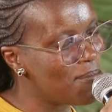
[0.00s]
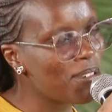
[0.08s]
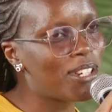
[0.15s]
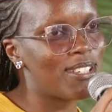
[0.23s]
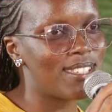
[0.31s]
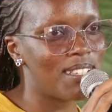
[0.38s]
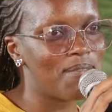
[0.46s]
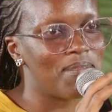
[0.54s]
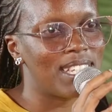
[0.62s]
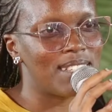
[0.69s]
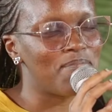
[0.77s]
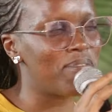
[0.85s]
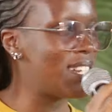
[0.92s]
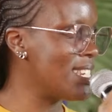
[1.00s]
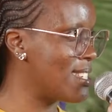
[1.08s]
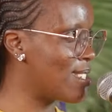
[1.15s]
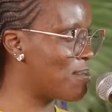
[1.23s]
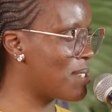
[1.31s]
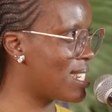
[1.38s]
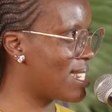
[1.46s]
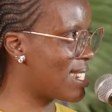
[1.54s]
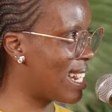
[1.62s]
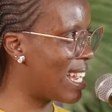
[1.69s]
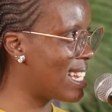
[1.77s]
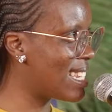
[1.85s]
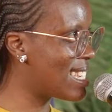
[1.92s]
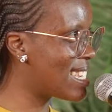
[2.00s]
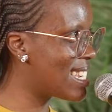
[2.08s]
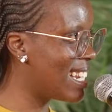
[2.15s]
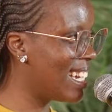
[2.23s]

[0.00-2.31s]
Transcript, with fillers: Because I mean, bread is sweet, right?